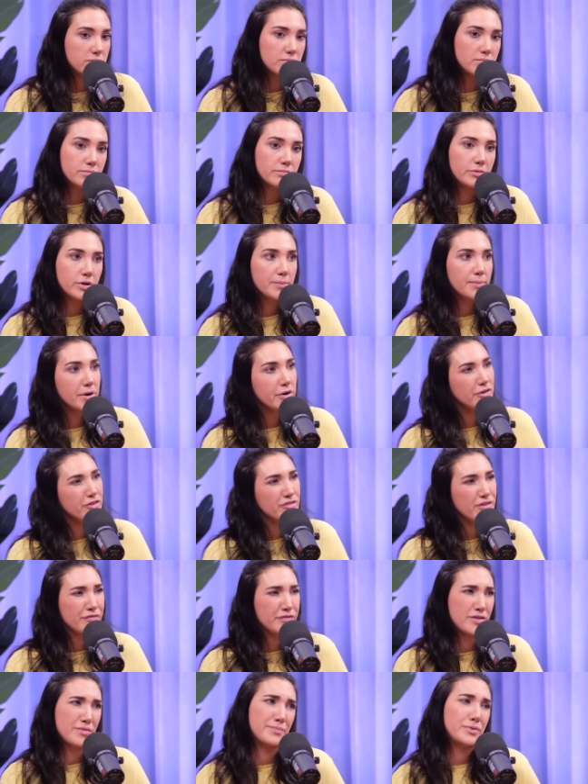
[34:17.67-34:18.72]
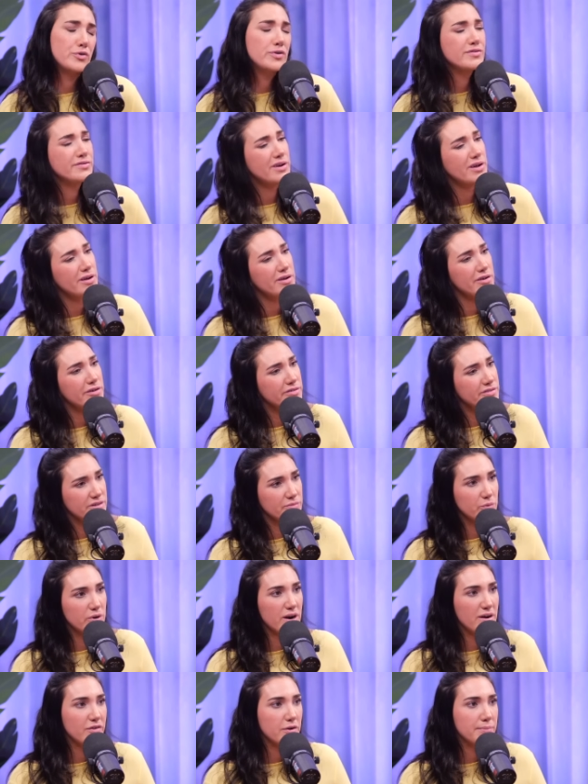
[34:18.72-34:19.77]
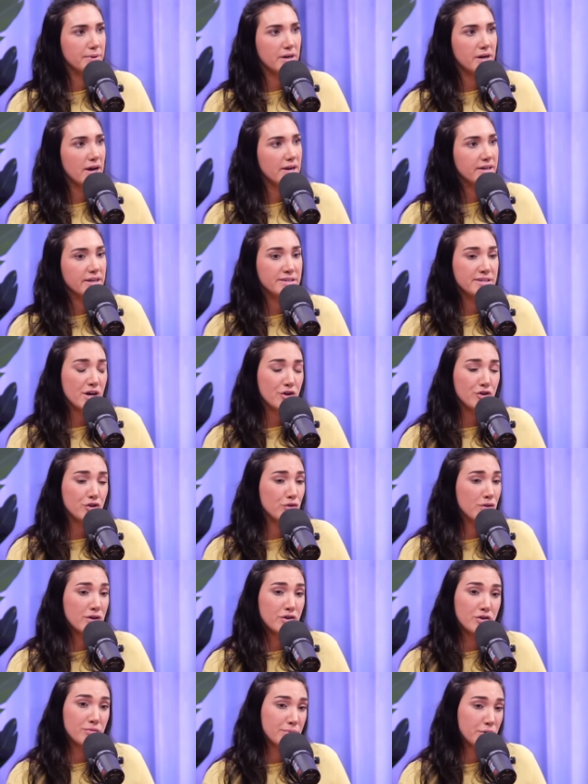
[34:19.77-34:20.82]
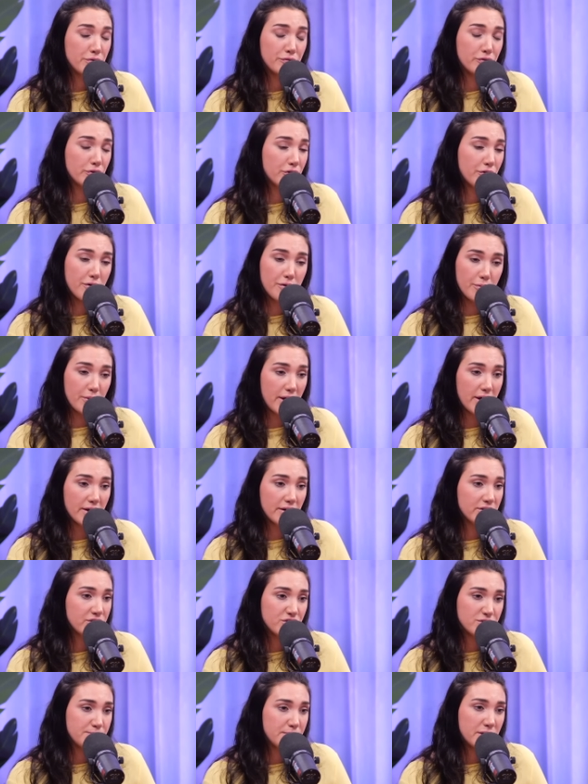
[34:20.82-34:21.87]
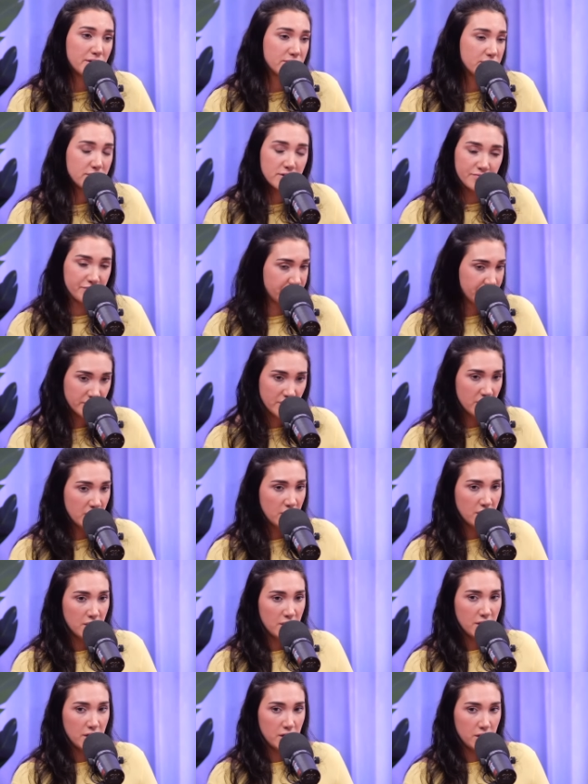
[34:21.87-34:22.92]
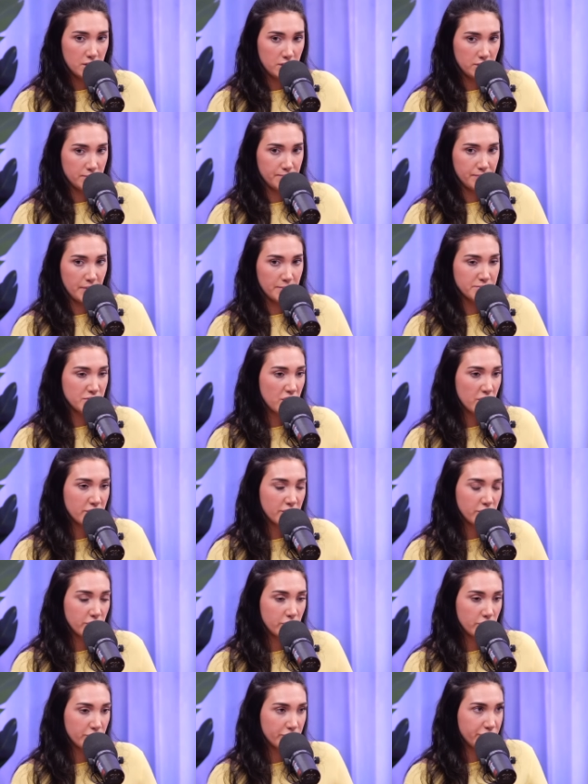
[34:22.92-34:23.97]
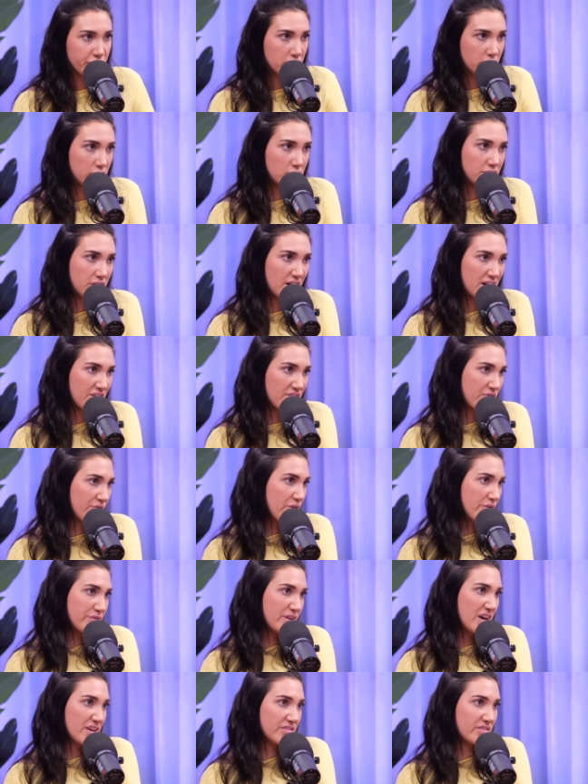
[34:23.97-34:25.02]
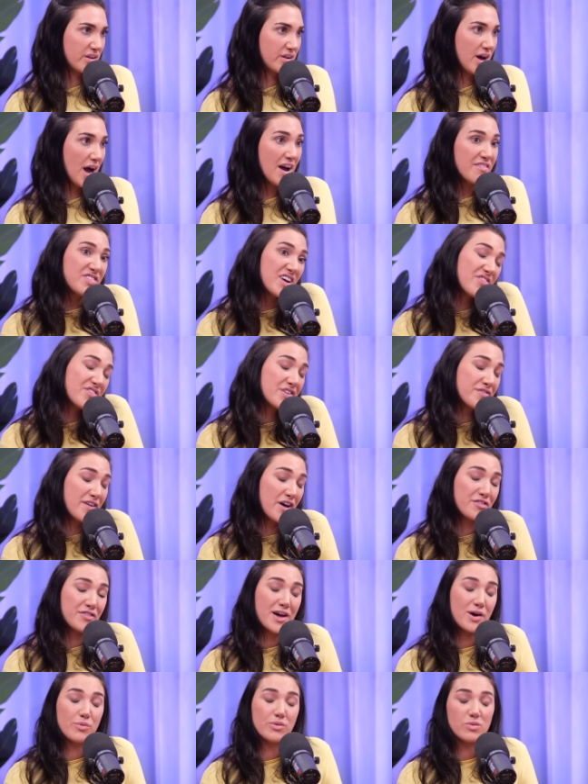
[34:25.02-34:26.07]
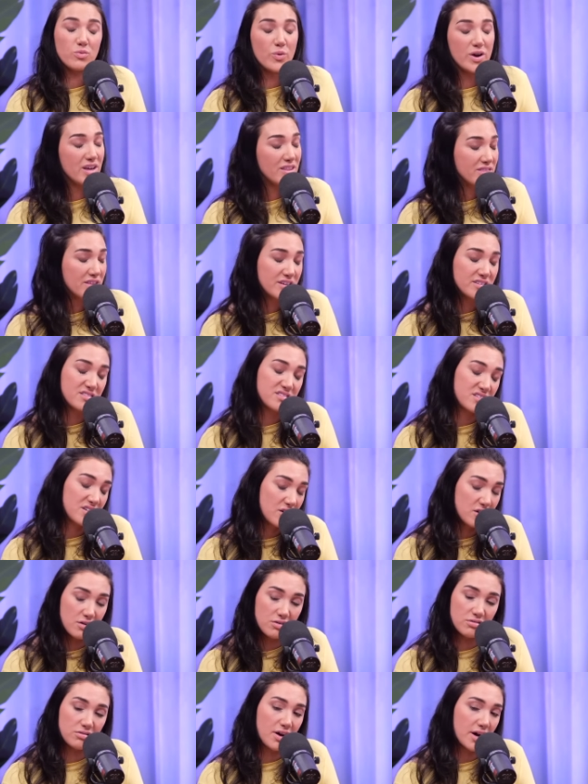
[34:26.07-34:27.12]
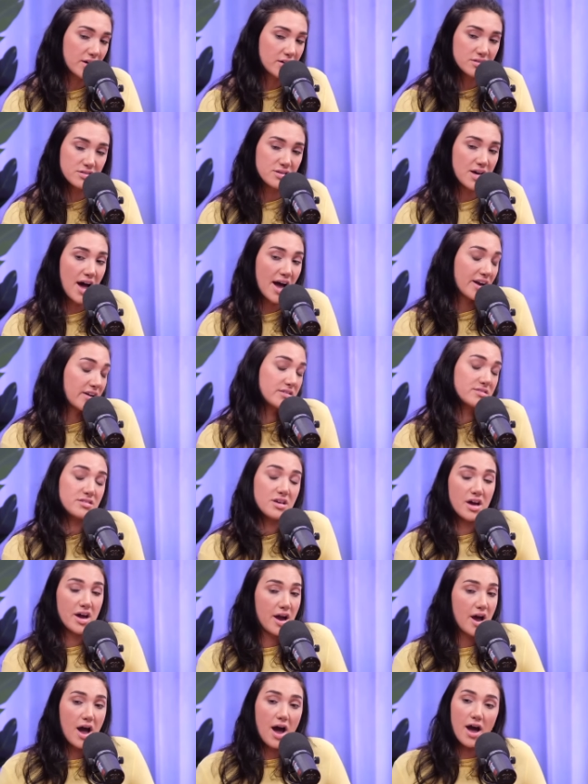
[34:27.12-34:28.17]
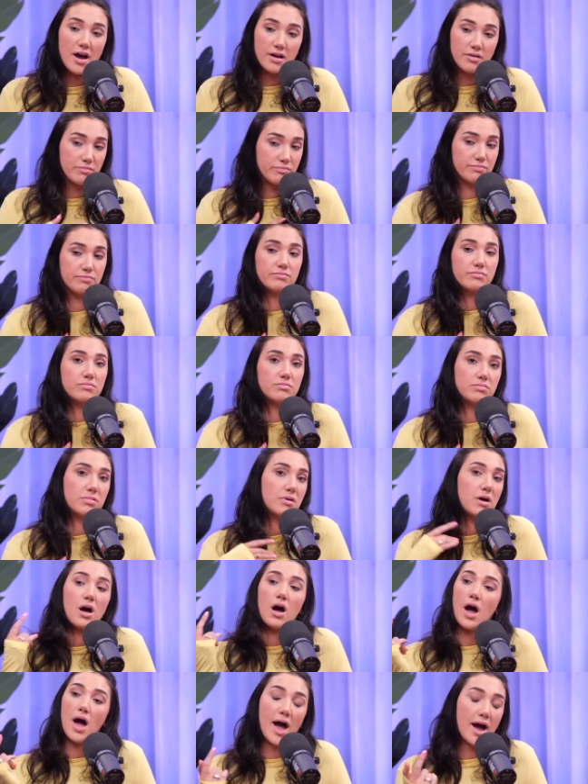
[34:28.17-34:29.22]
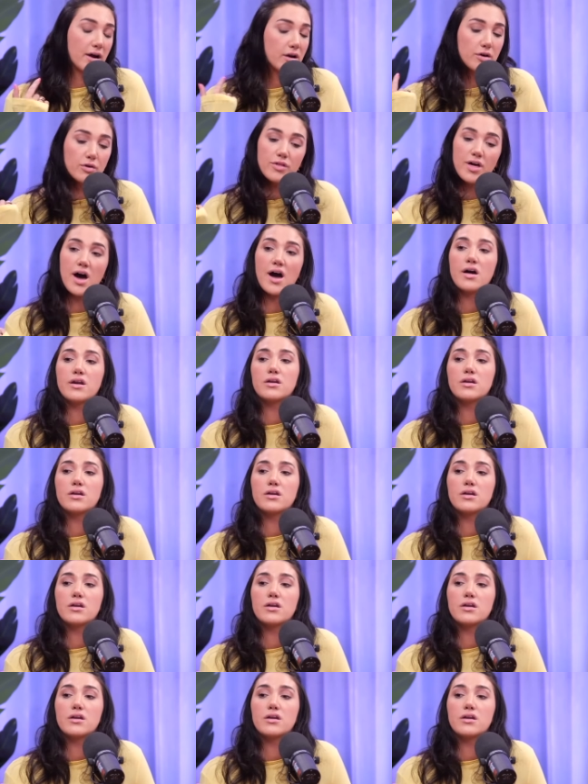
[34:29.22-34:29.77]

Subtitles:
comparing yourself to the beauty standards and whatever. But right. I can tell you that you're beautiful in your own way, and just because if I'm sorry that you don't feel that reflected. I've definitely felt that with weight things too. I can say I echo that